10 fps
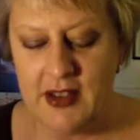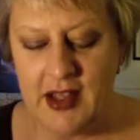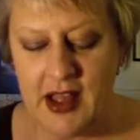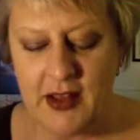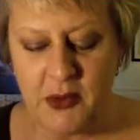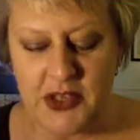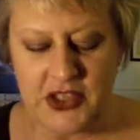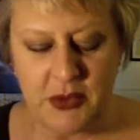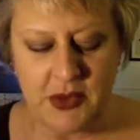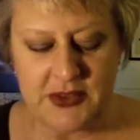Ella wished
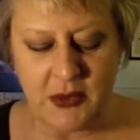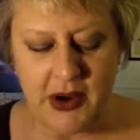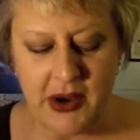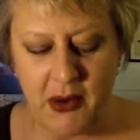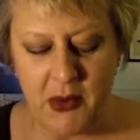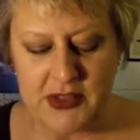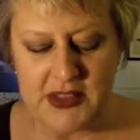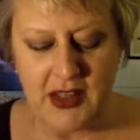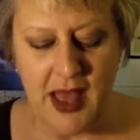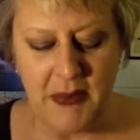she wasn't wearing her most
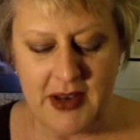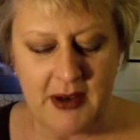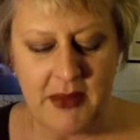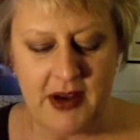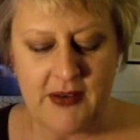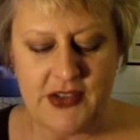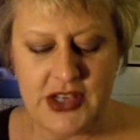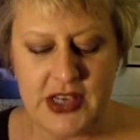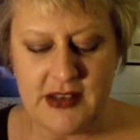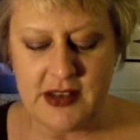dilapidated pair of
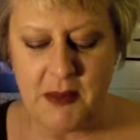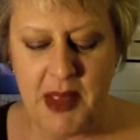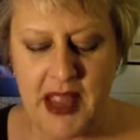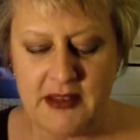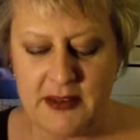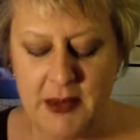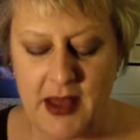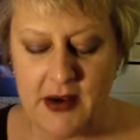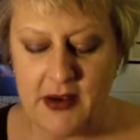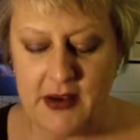jeans and a
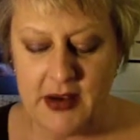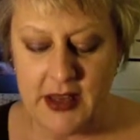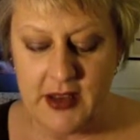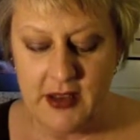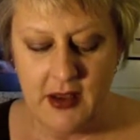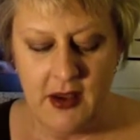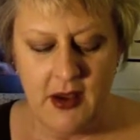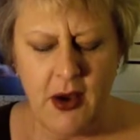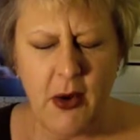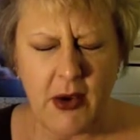paint-spattered hoodie.
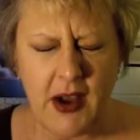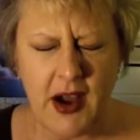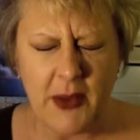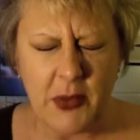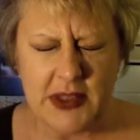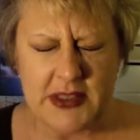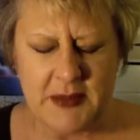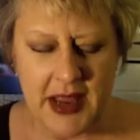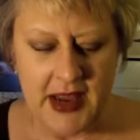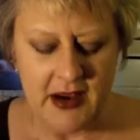Oh, God, what does
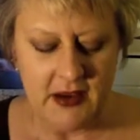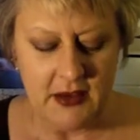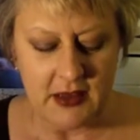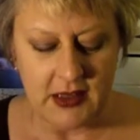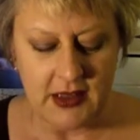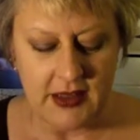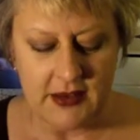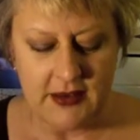my hair look like?